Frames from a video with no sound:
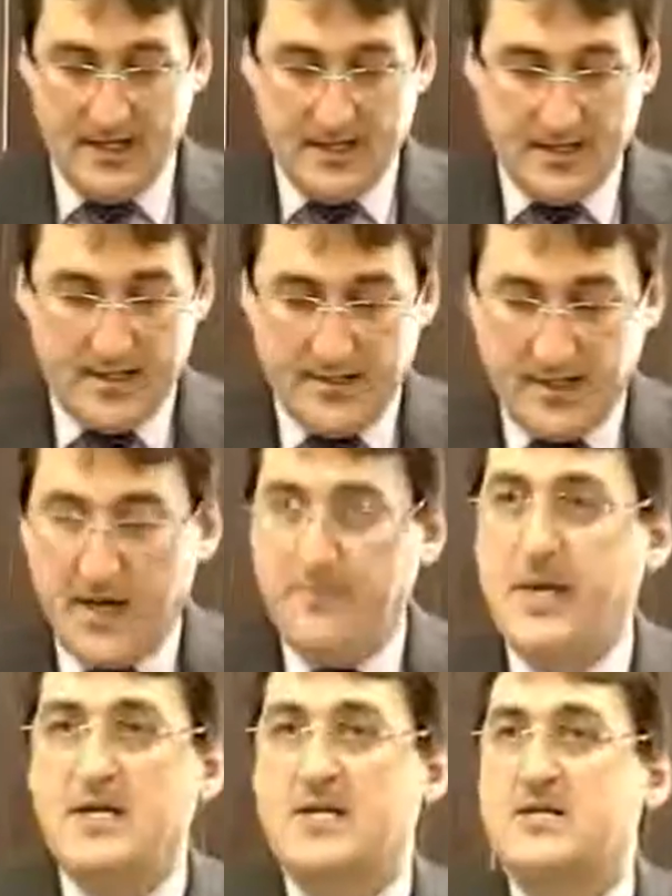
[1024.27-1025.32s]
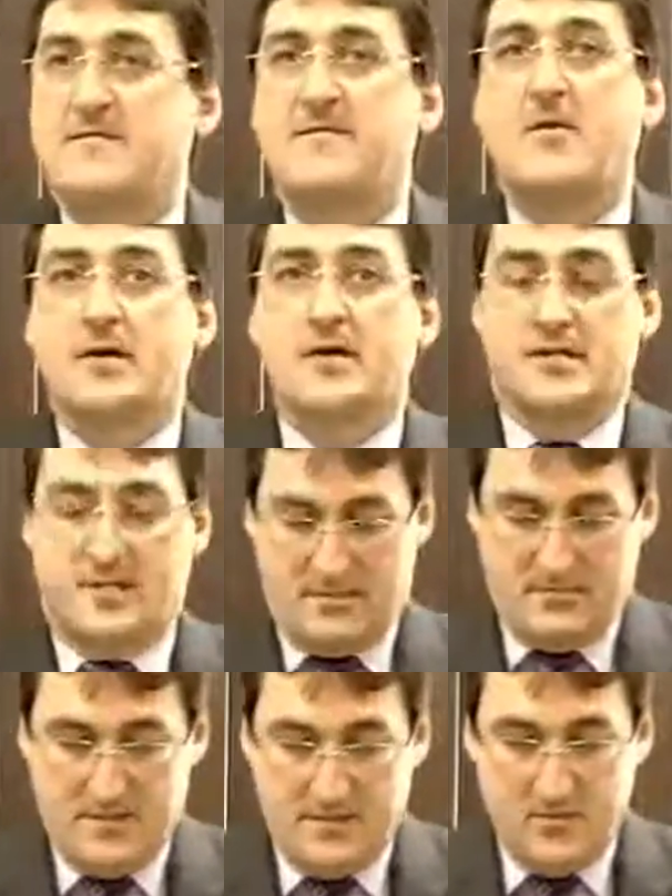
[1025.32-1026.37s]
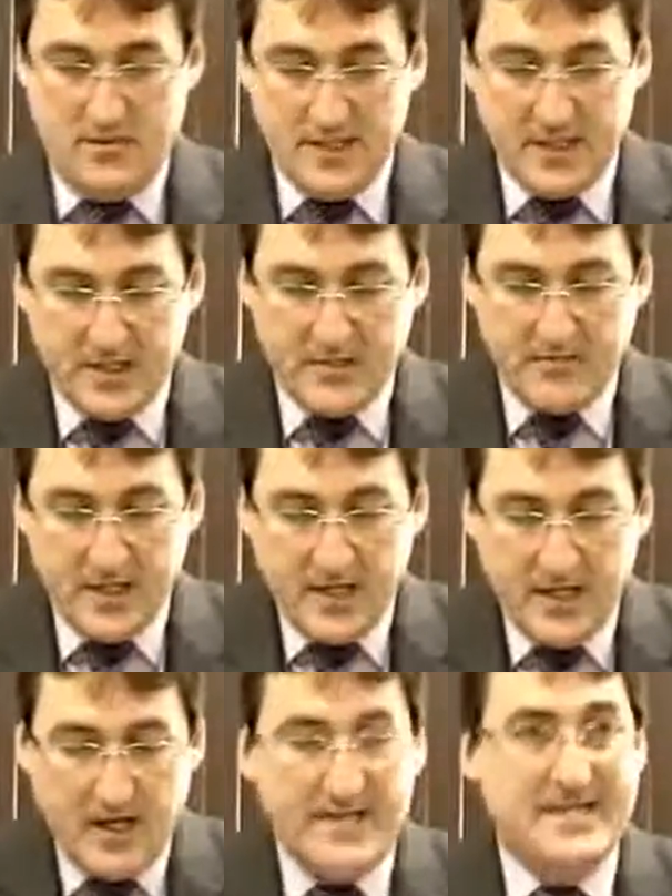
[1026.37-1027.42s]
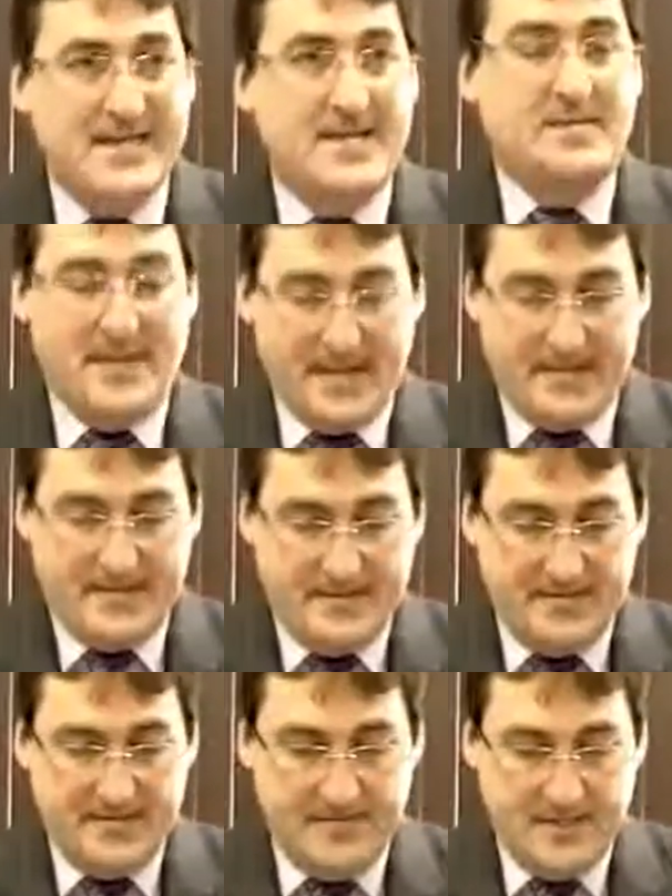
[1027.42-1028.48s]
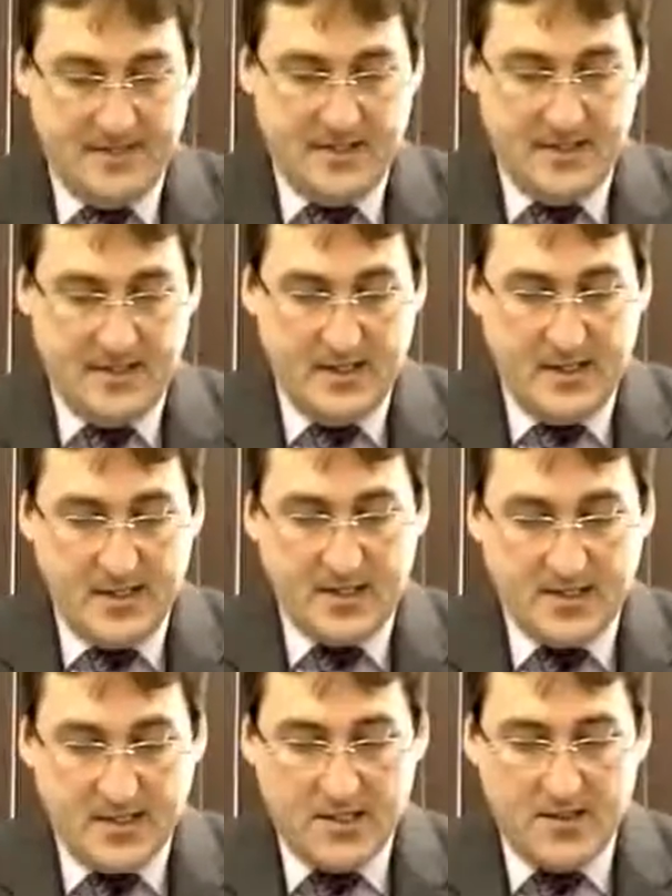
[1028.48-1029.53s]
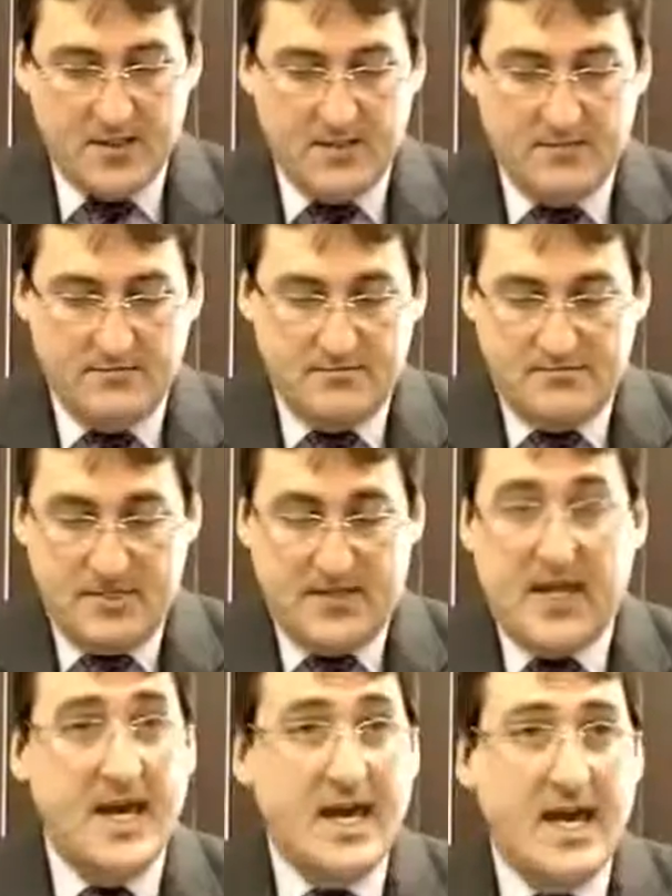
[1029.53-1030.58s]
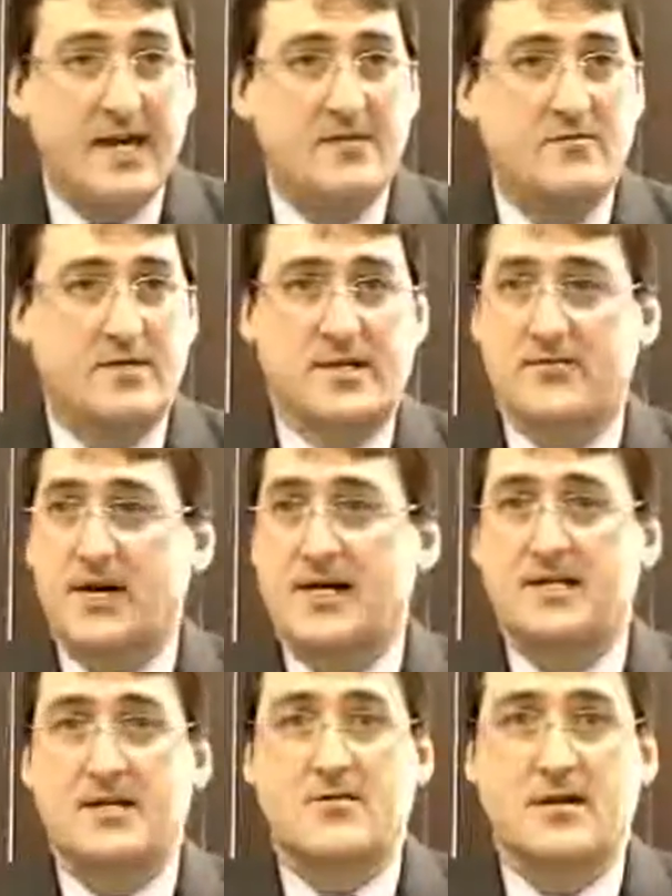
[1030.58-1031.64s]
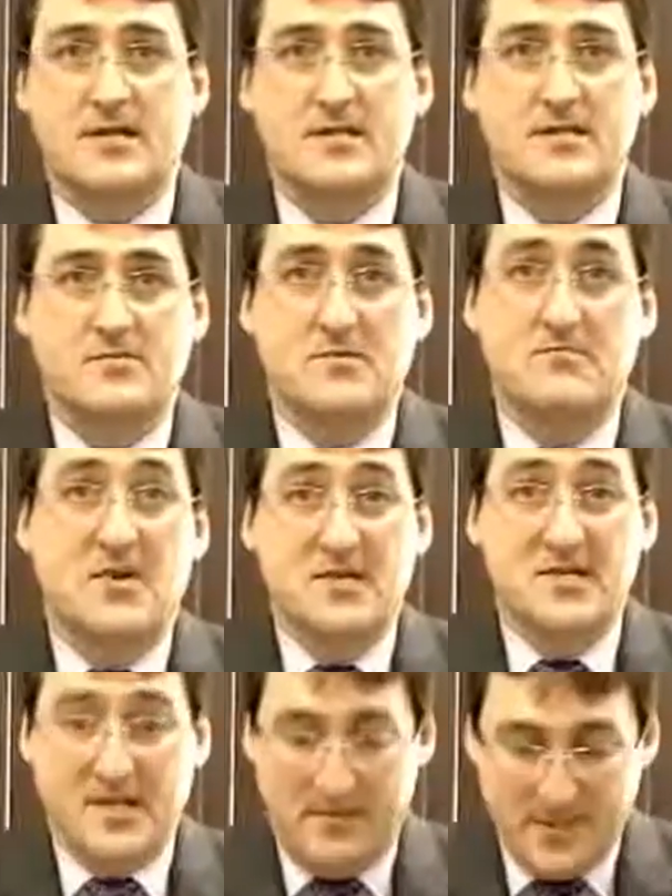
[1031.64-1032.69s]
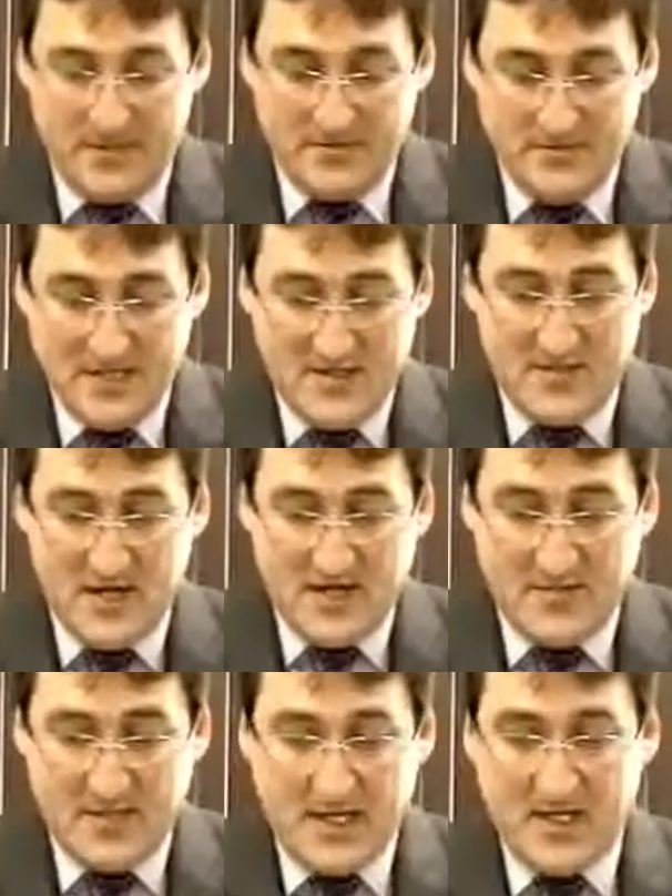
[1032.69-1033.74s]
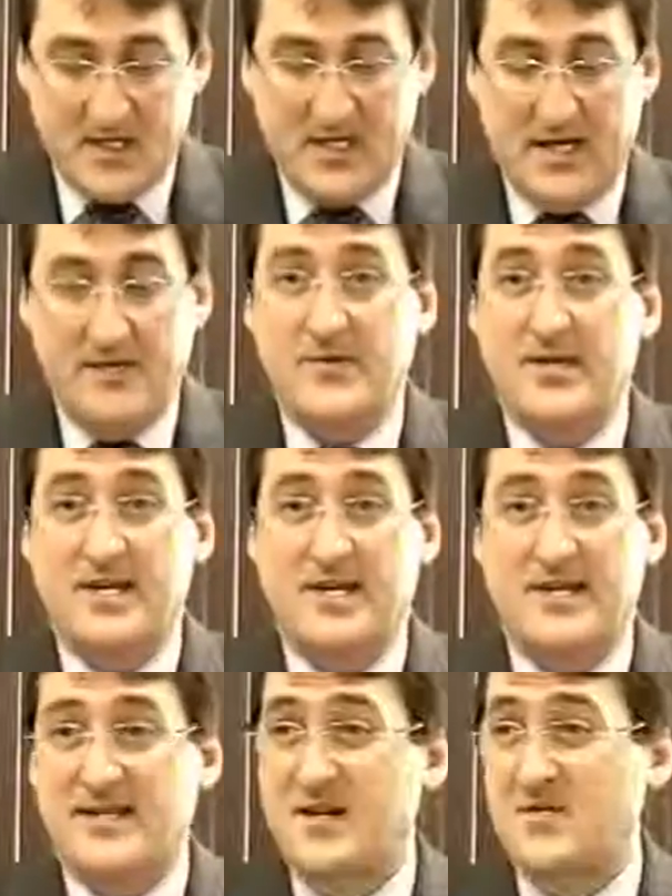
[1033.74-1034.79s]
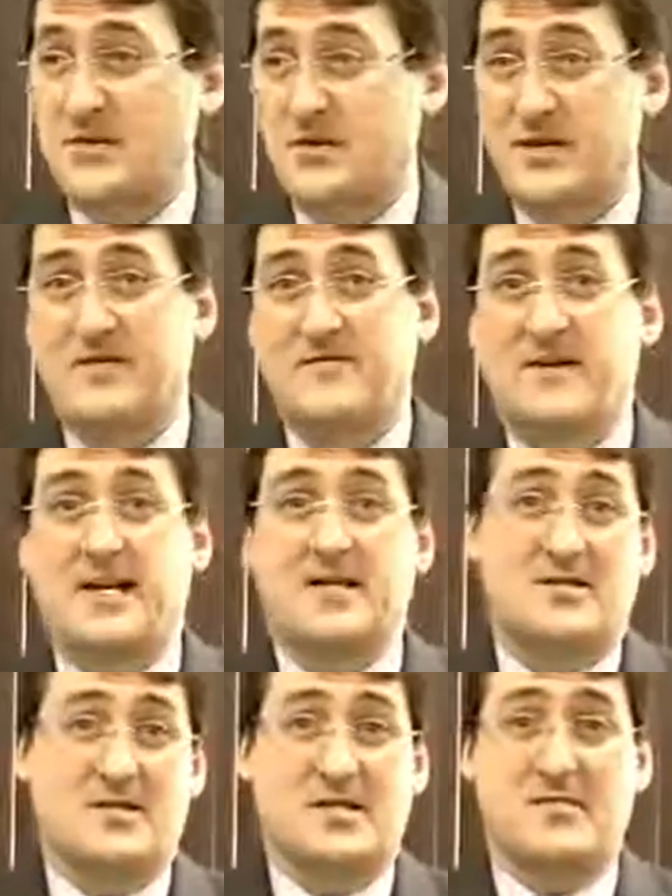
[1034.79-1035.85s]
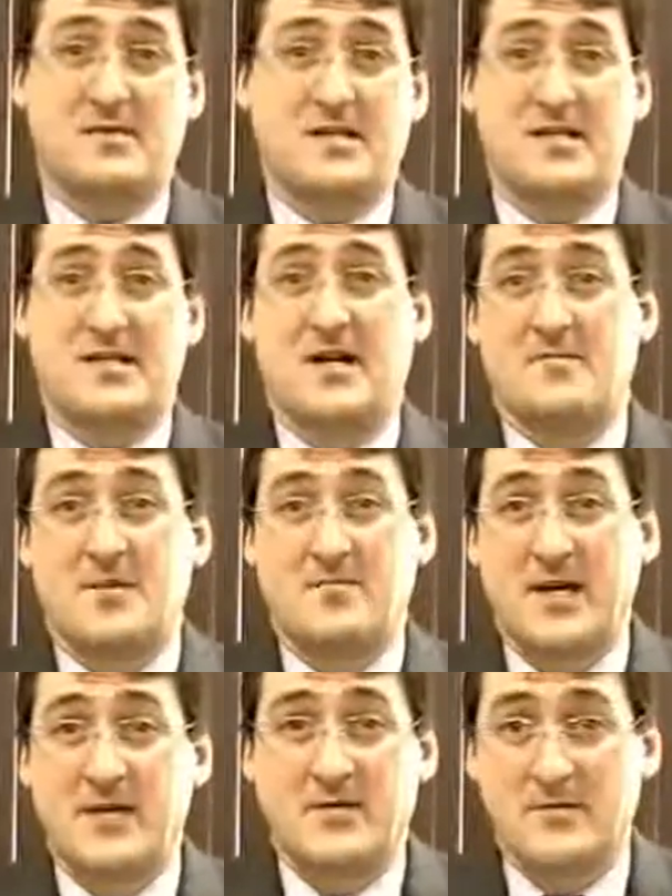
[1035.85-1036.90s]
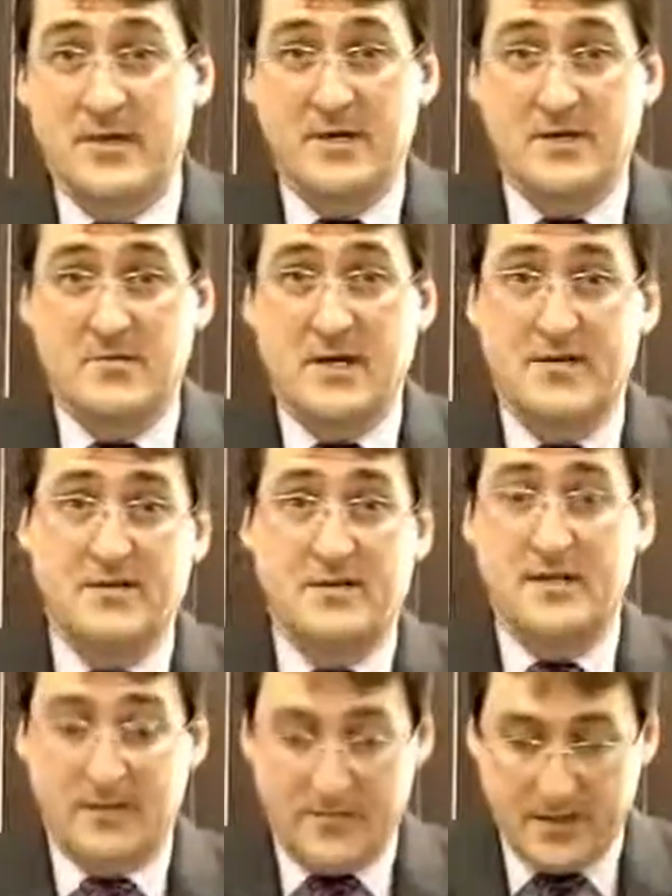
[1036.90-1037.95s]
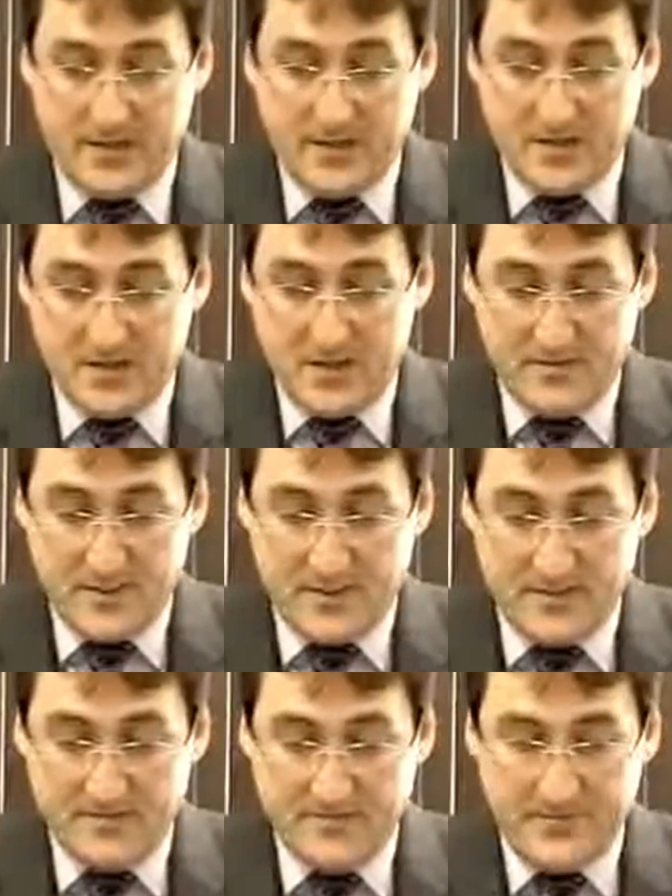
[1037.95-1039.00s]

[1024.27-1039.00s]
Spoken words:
You know, a patient's focus really should be on getting better. Concerns that they had when they were asking questions were mostly about transportation, how they were going to get there, were there any financial subsidies to help them pay their bills while they're dealing with all these treatments.